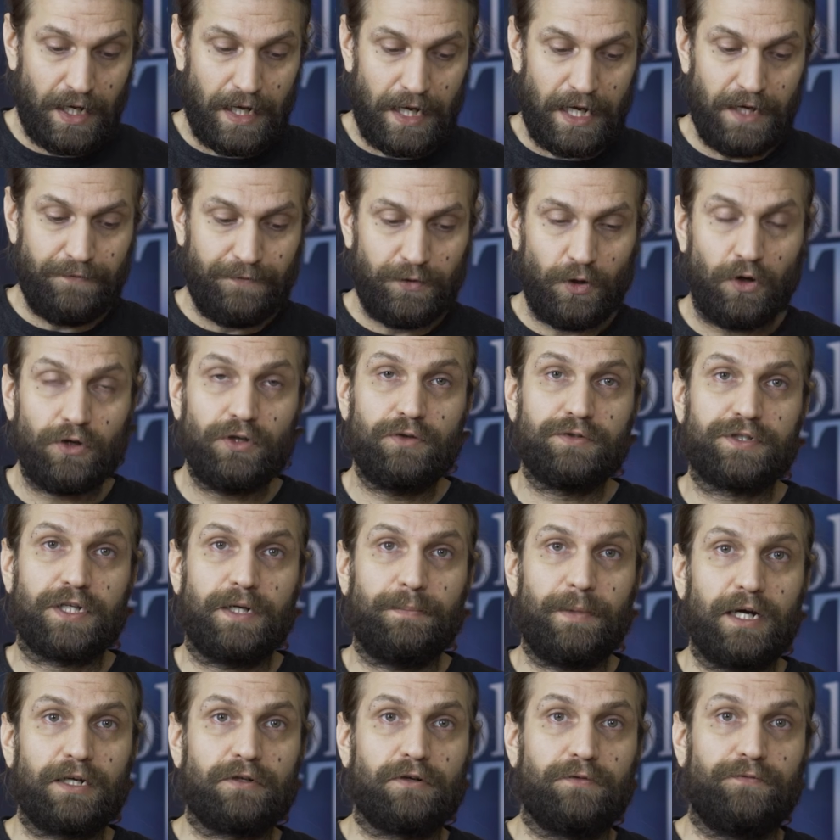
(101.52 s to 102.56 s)
if you're using a
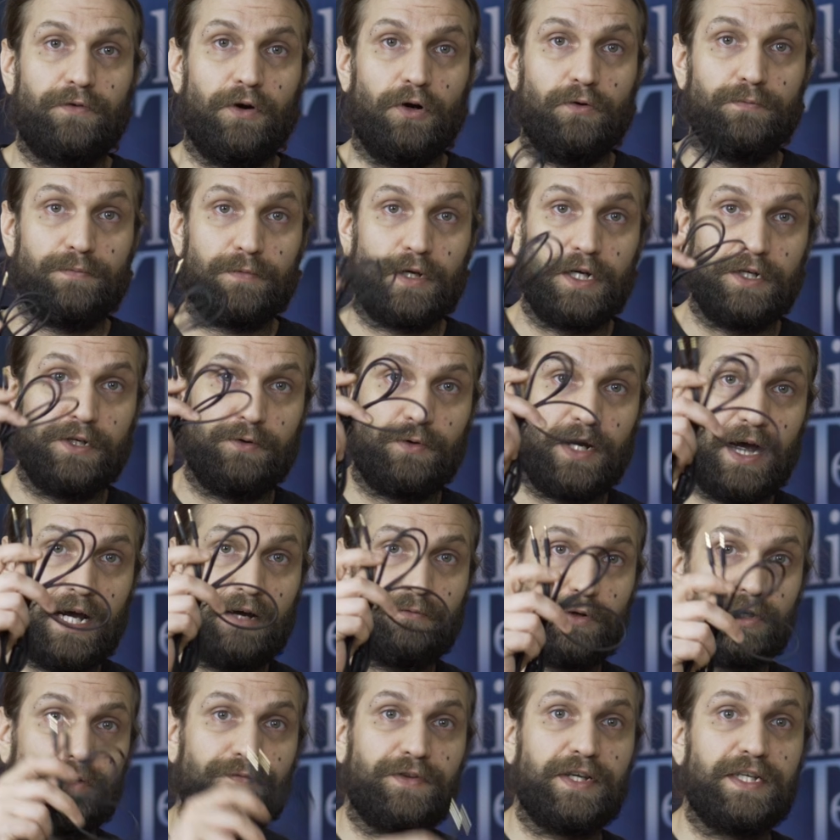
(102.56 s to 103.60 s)
microphone and you
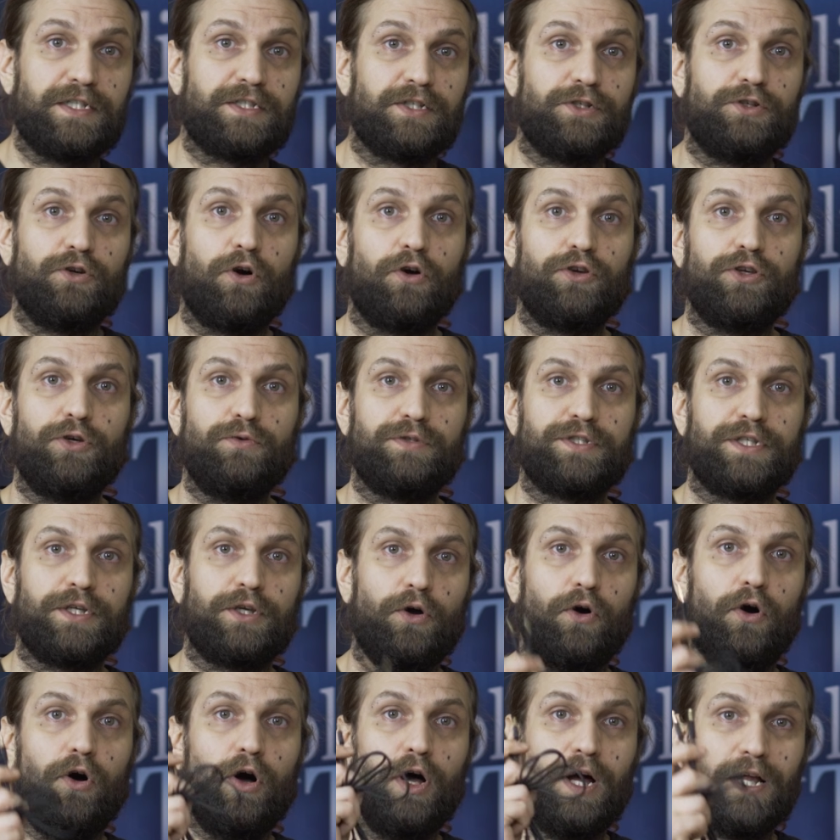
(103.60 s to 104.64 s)
have one of these and you're using
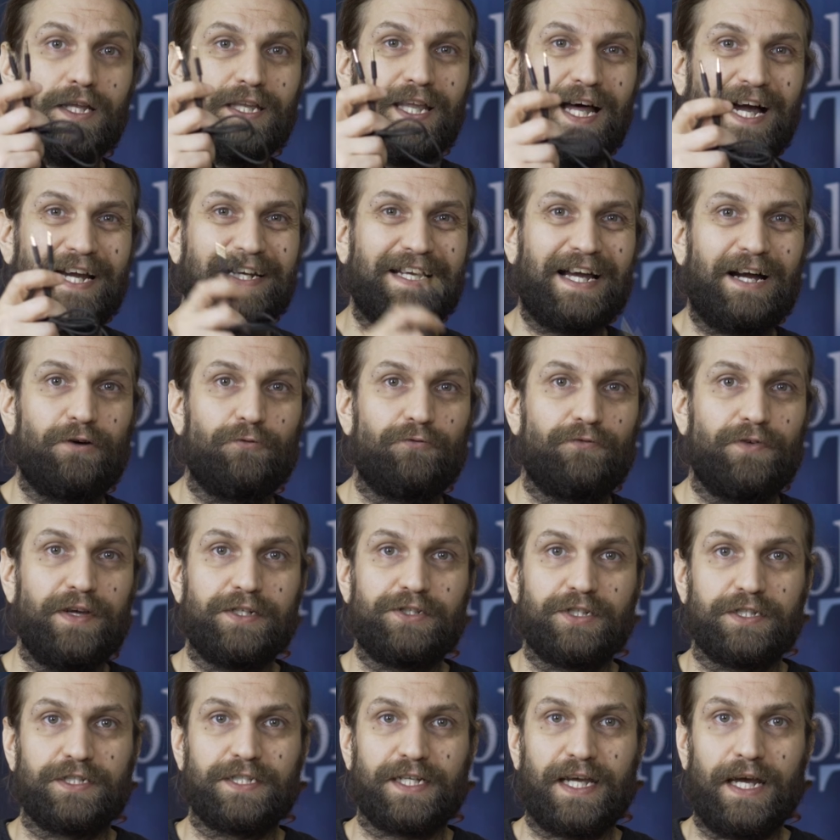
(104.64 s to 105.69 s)
your line out
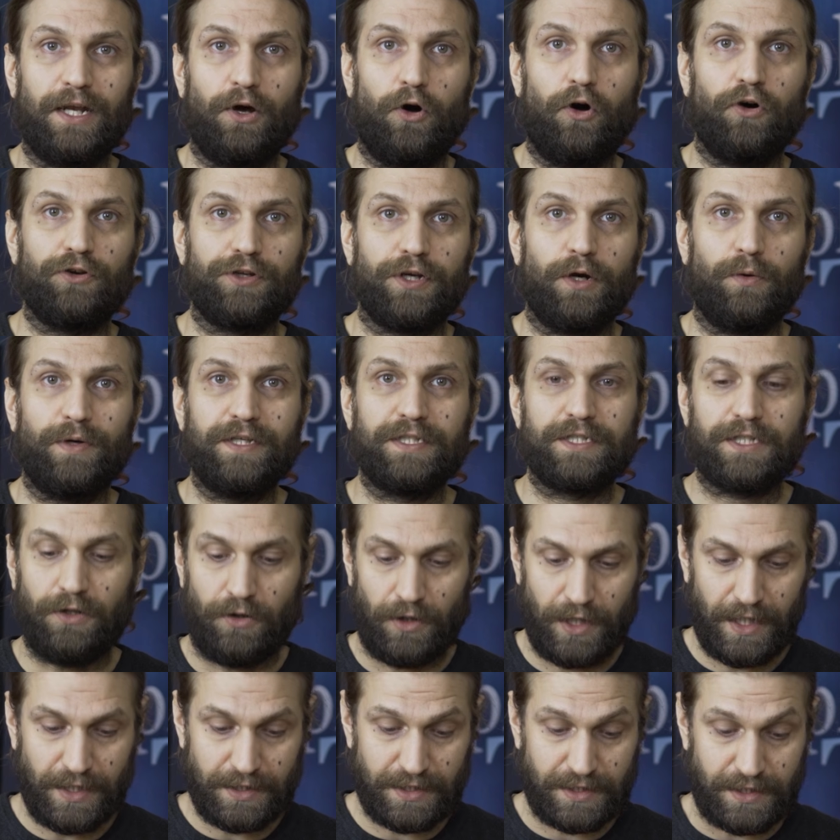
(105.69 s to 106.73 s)
feature to get audio into
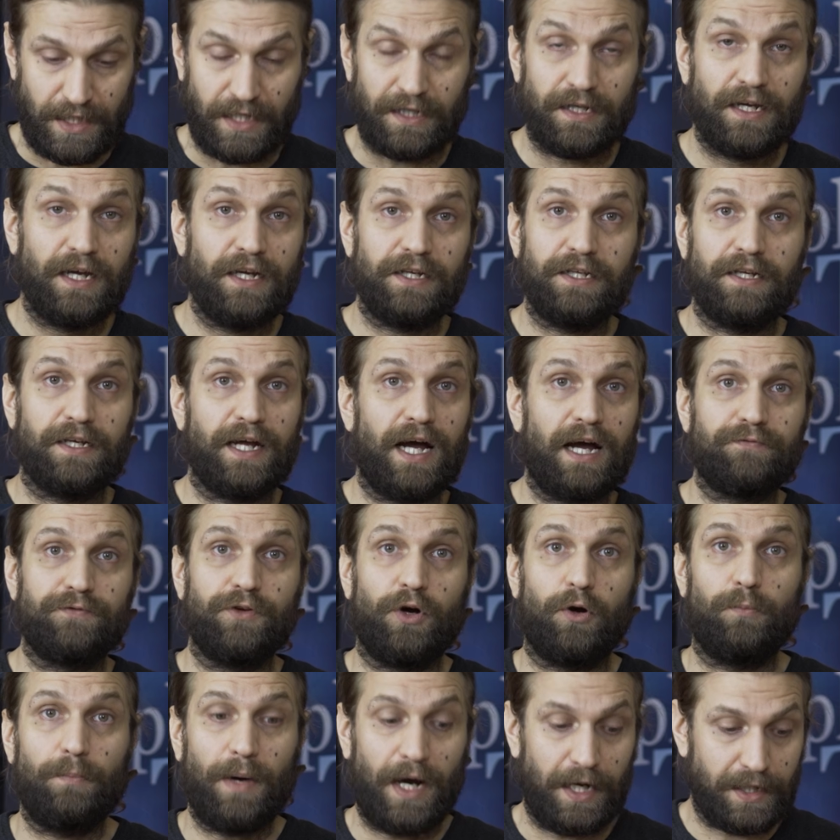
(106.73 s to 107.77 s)
your headset, you'd have
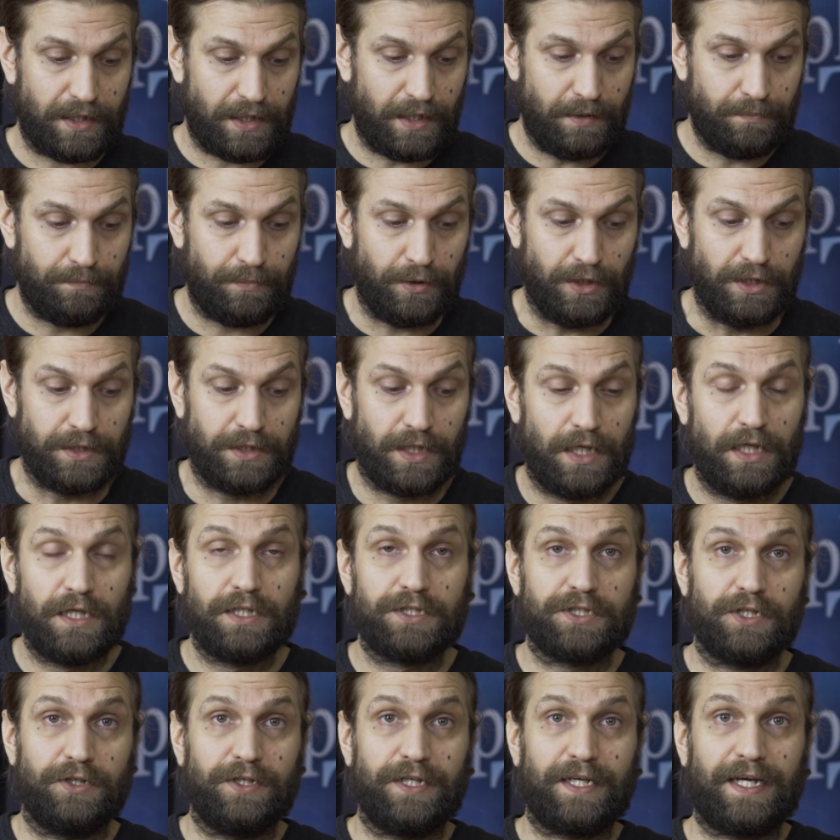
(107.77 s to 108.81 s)
no mic input,
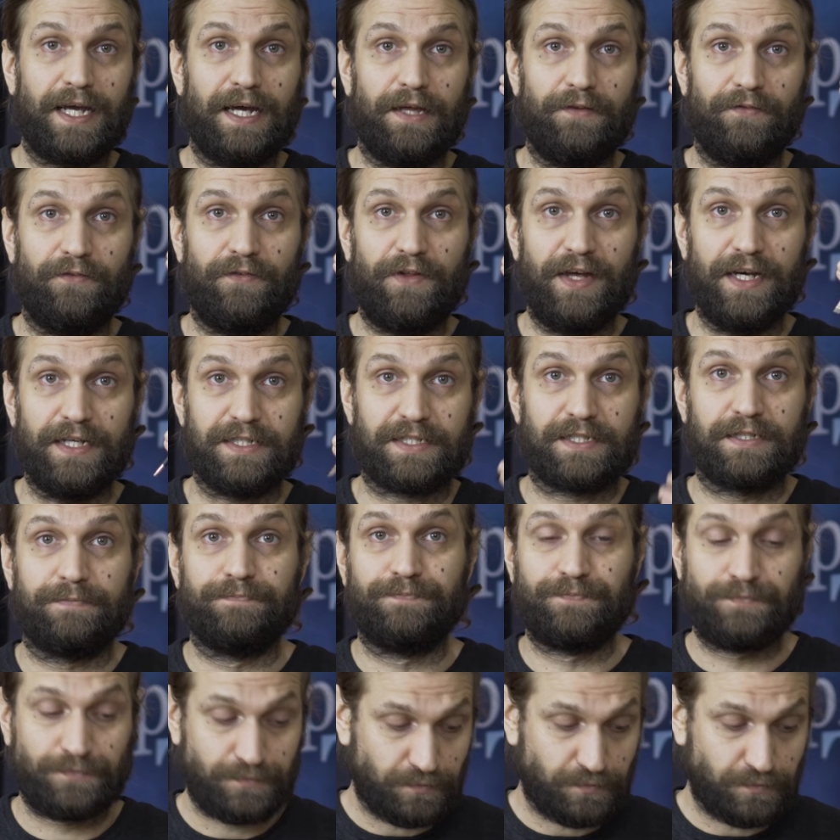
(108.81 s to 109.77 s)
so you get this.